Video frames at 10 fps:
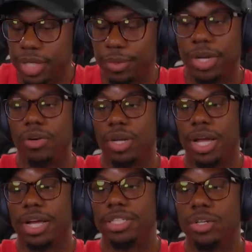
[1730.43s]
I'm not gonna
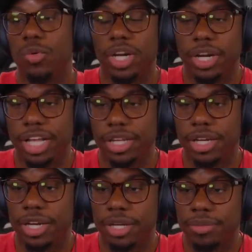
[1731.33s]
lie. I still wanted Nathan
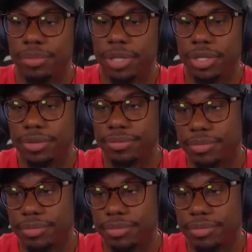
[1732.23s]
dead, but...